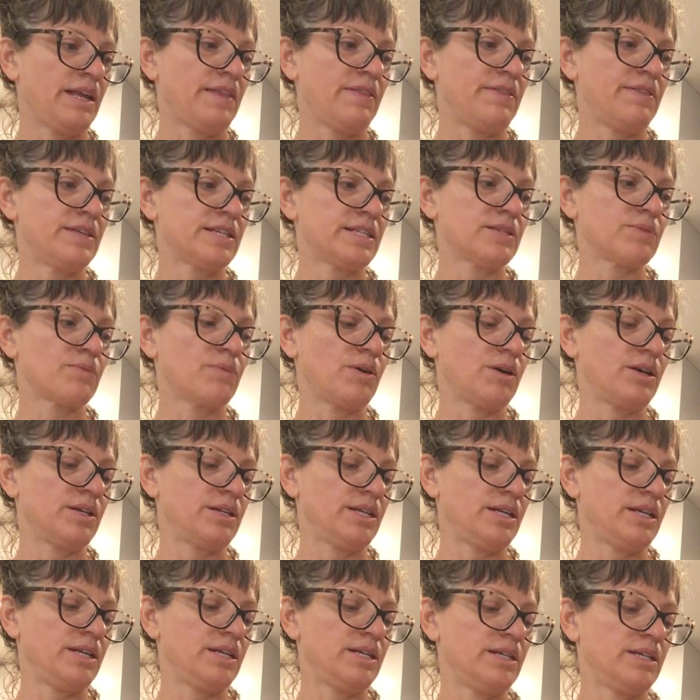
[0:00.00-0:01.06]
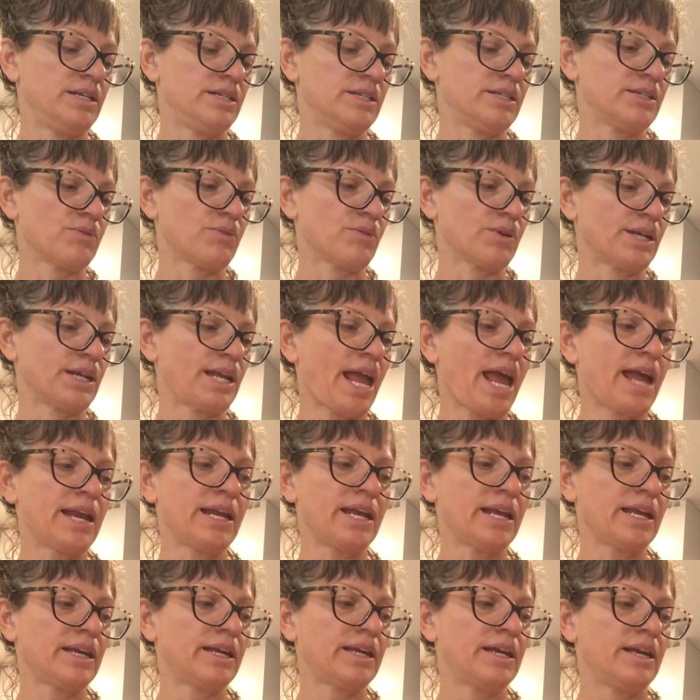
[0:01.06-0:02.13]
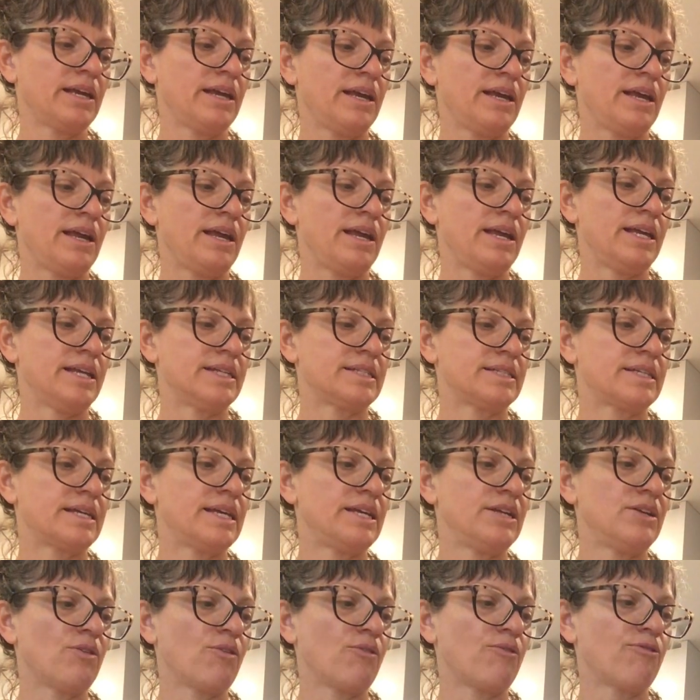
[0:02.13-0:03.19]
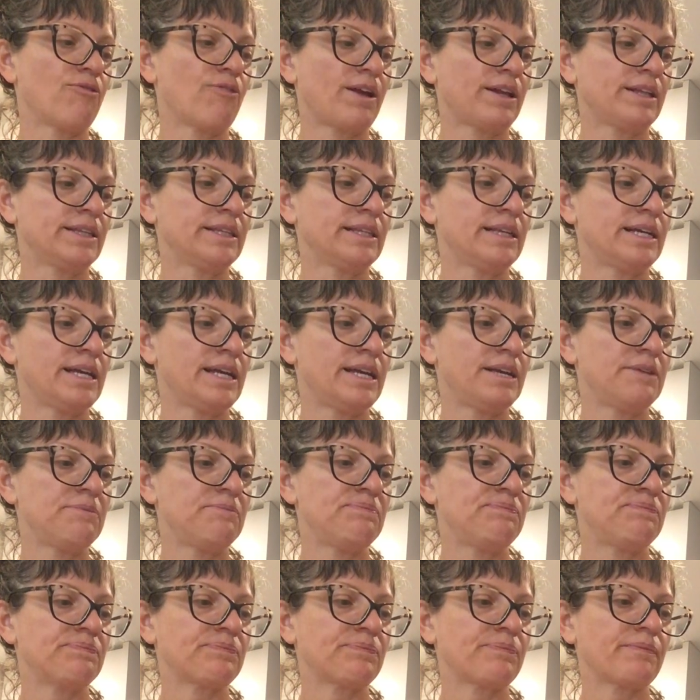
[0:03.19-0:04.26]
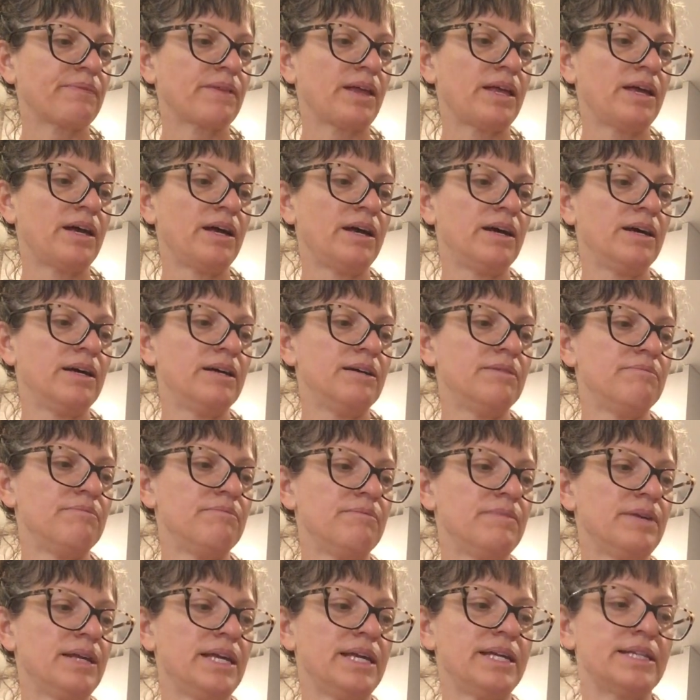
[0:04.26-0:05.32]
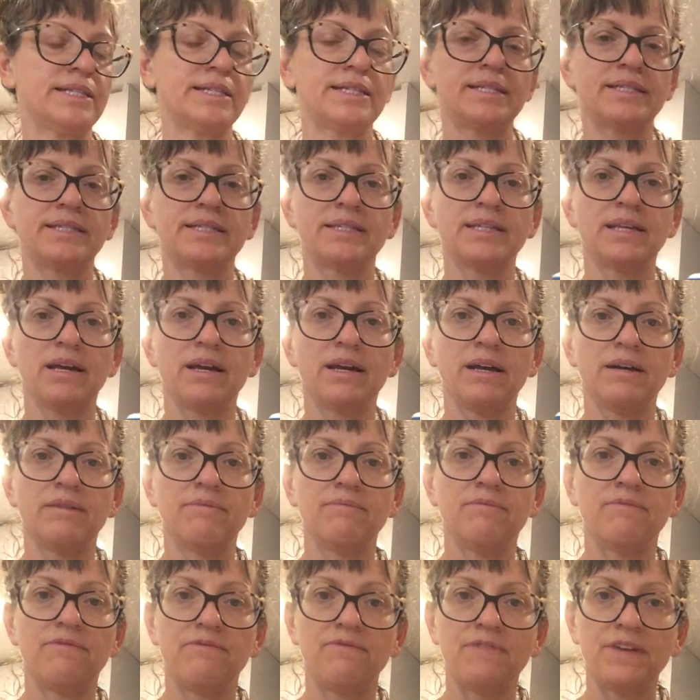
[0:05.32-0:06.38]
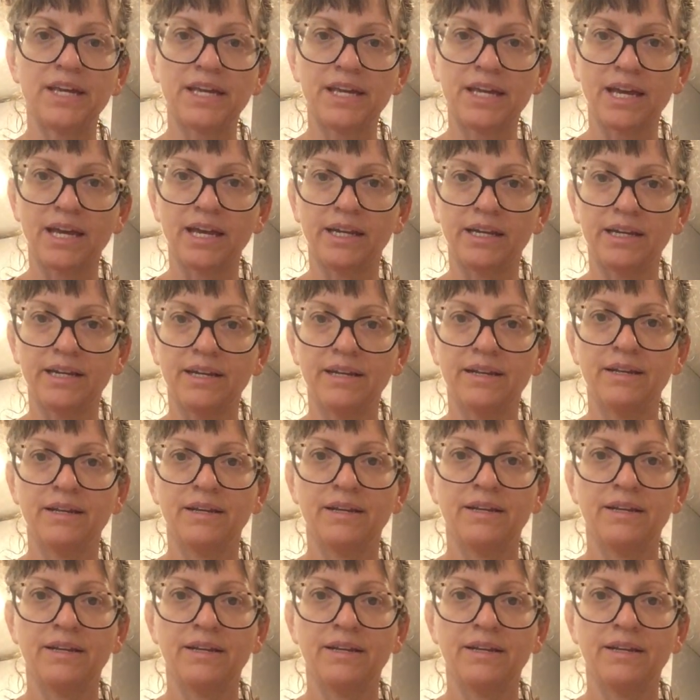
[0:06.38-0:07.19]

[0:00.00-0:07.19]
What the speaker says: This one is organic, it's keto friendly, it's vegan.